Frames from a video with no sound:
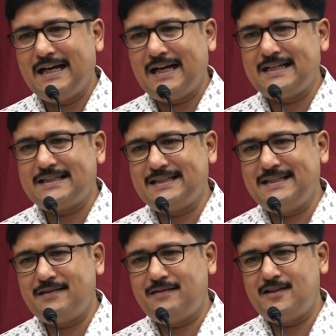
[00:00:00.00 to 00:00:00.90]
and
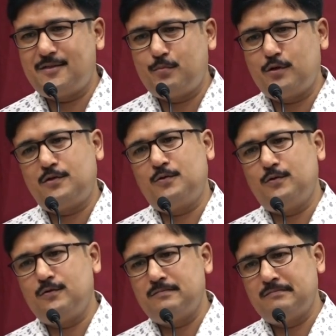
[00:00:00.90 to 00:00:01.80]
Sridevi is put
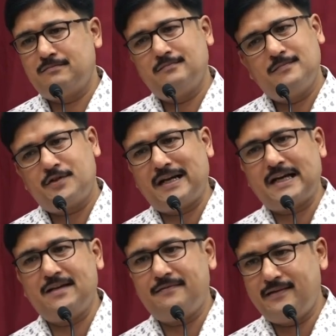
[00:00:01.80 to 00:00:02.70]
to track
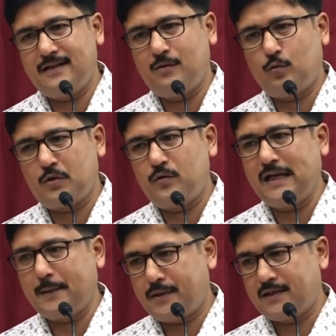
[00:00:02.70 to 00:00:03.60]
and field, what will
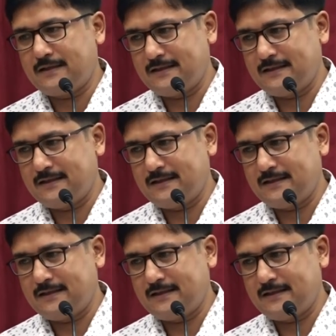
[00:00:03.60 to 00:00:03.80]
happen?